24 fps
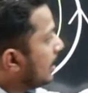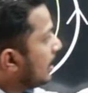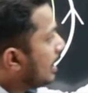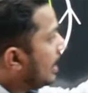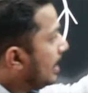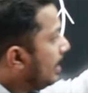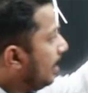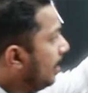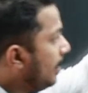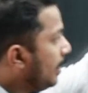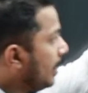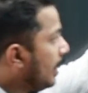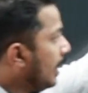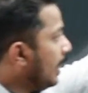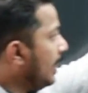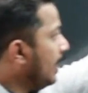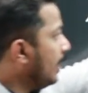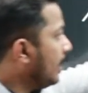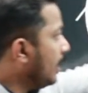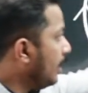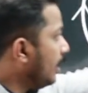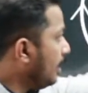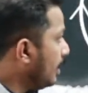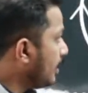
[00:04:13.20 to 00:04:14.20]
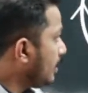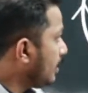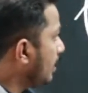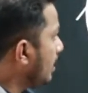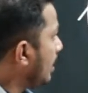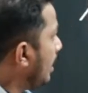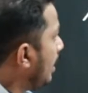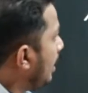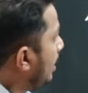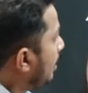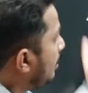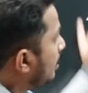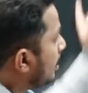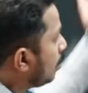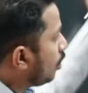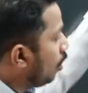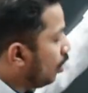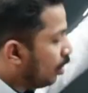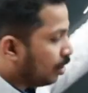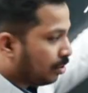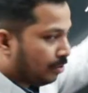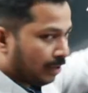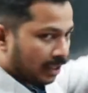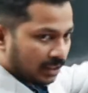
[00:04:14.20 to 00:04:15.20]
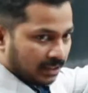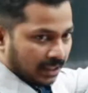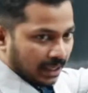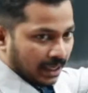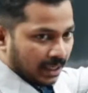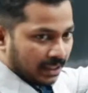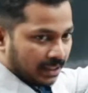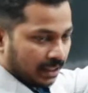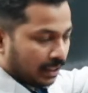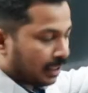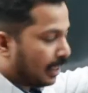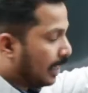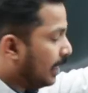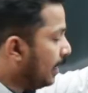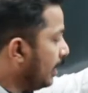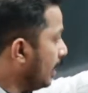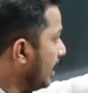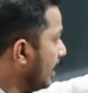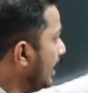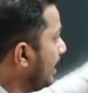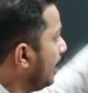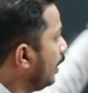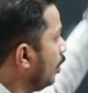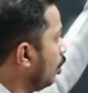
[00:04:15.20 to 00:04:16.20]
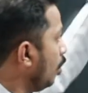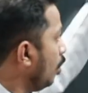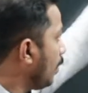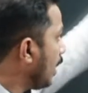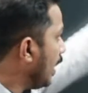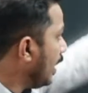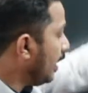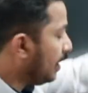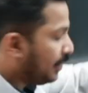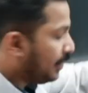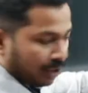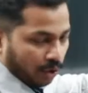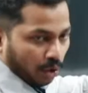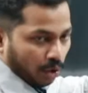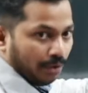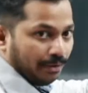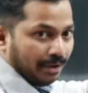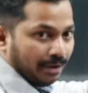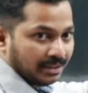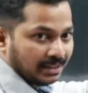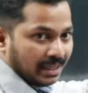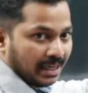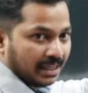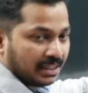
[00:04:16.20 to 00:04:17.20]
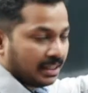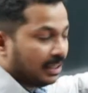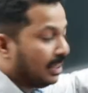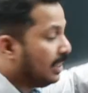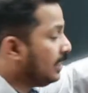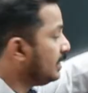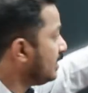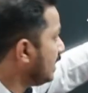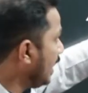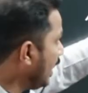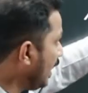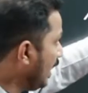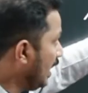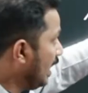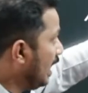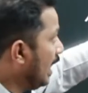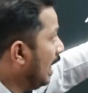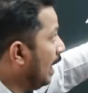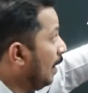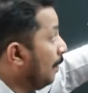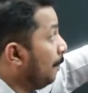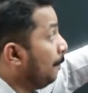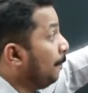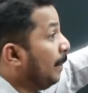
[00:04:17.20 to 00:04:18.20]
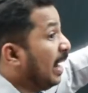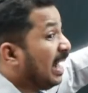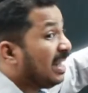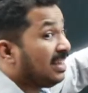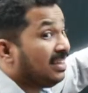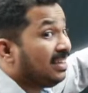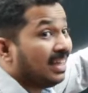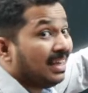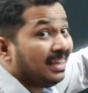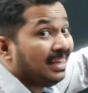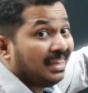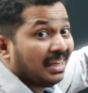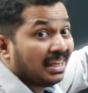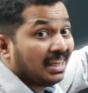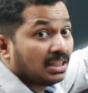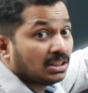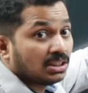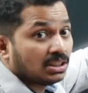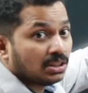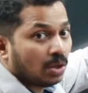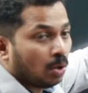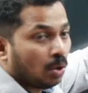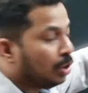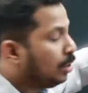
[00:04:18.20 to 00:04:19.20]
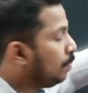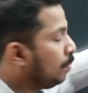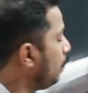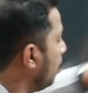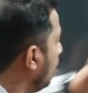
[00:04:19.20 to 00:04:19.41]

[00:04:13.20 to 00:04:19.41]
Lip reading: current carrying conductor, current in the clockwise direction, current carrying loop, current in the clockwise direction. It is a magnetic south